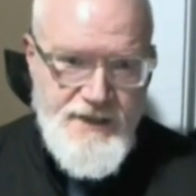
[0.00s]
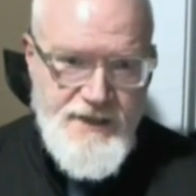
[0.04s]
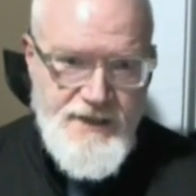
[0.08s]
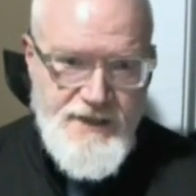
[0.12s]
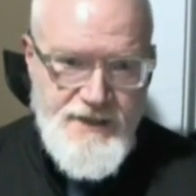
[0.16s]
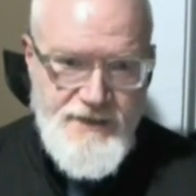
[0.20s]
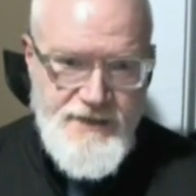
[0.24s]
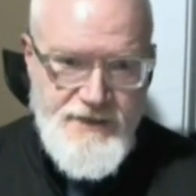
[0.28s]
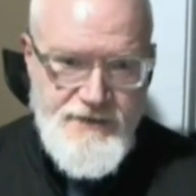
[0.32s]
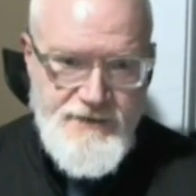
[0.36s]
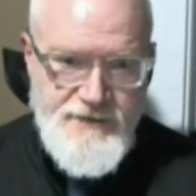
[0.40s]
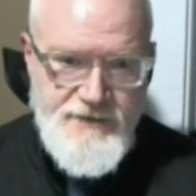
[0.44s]

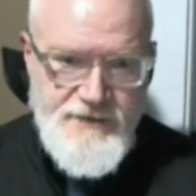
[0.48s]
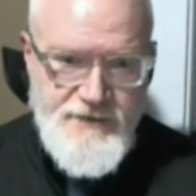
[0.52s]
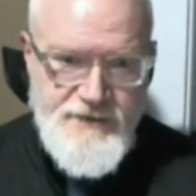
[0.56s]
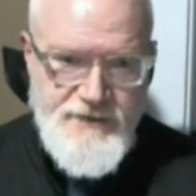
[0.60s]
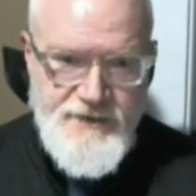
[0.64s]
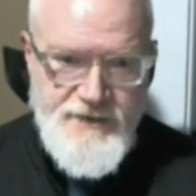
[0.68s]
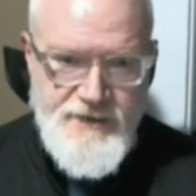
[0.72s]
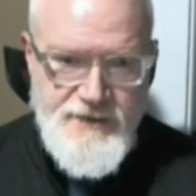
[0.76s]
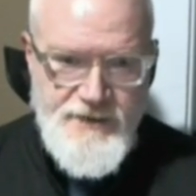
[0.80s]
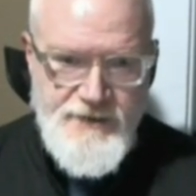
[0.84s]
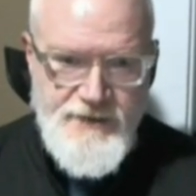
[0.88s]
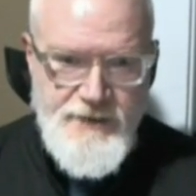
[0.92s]
He
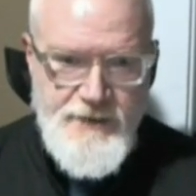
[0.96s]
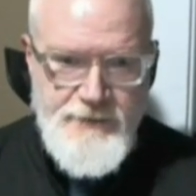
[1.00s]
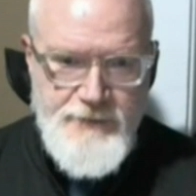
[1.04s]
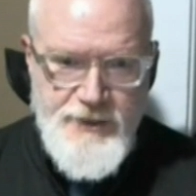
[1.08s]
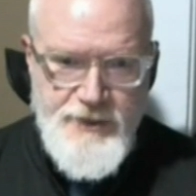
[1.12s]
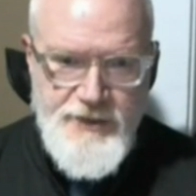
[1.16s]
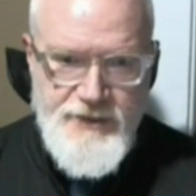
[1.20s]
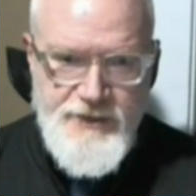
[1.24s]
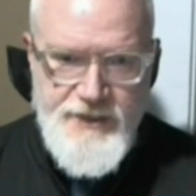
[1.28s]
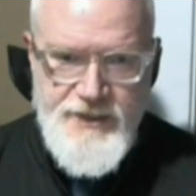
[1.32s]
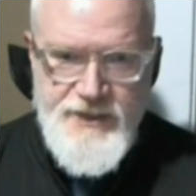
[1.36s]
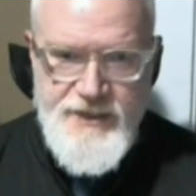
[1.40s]

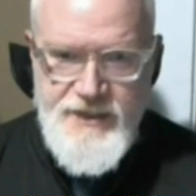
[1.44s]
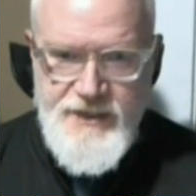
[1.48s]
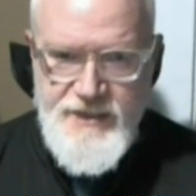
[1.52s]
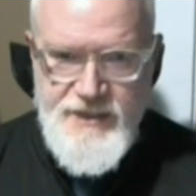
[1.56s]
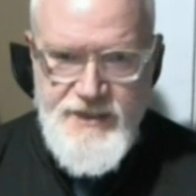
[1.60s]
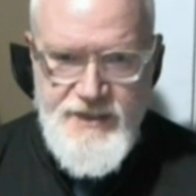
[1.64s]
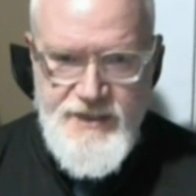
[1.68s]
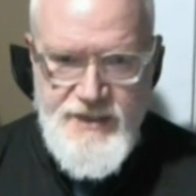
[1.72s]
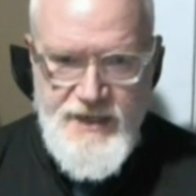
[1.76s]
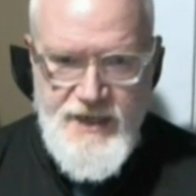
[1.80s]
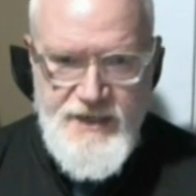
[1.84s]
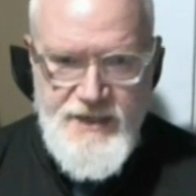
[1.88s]
deliberately
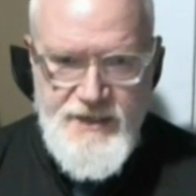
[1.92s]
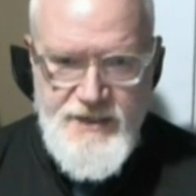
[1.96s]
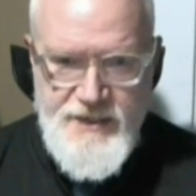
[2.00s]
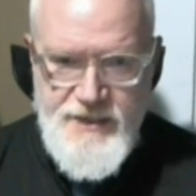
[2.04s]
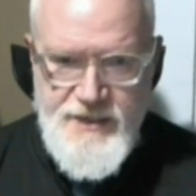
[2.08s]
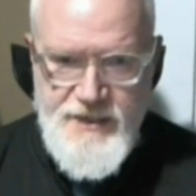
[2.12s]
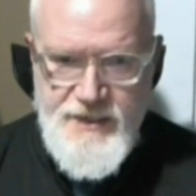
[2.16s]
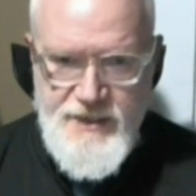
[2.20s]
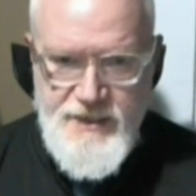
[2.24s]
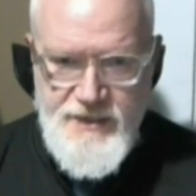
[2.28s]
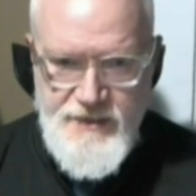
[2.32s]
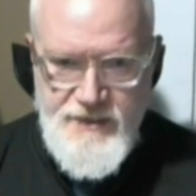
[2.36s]

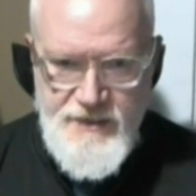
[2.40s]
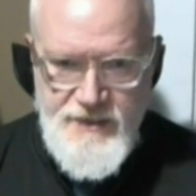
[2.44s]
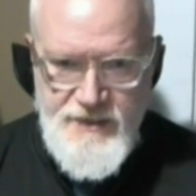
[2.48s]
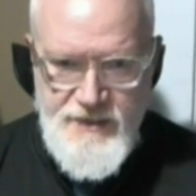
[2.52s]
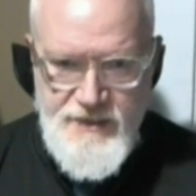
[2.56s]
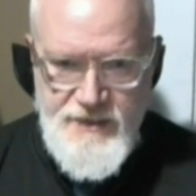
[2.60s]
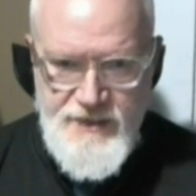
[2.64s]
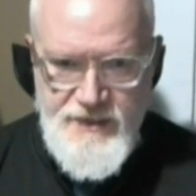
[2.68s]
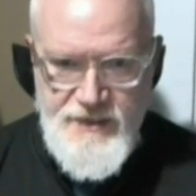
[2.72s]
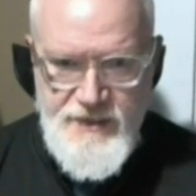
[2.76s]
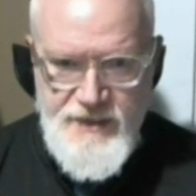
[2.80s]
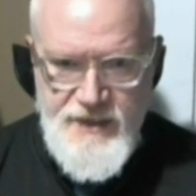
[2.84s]
incites
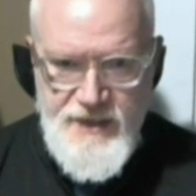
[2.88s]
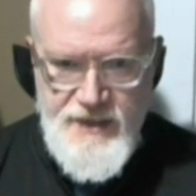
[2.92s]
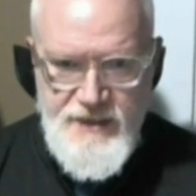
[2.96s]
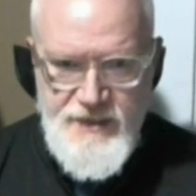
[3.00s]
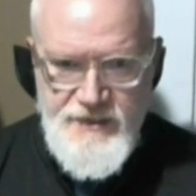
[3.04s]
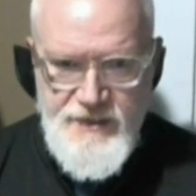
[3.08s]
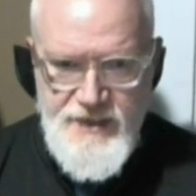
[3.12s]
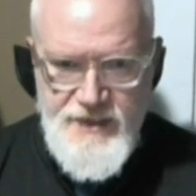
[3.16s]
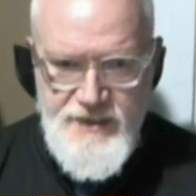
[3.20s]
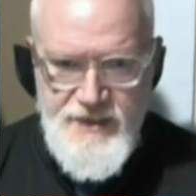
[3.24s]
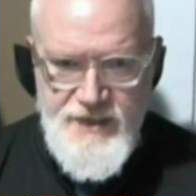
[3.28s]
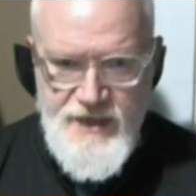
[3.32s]

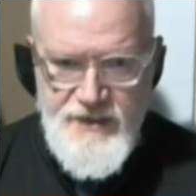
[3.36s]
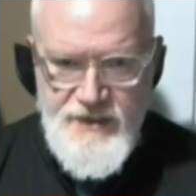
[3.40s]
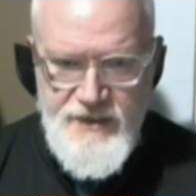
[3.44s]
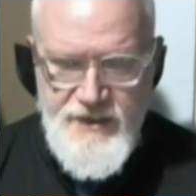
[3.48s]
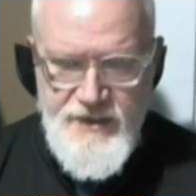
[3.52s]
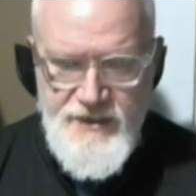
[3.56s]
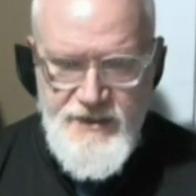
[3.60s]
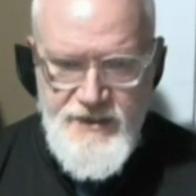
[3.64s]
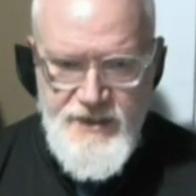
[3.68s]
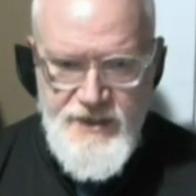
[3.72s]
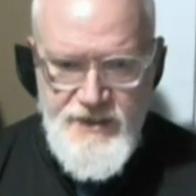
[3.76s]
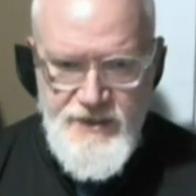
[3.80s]
in these areas.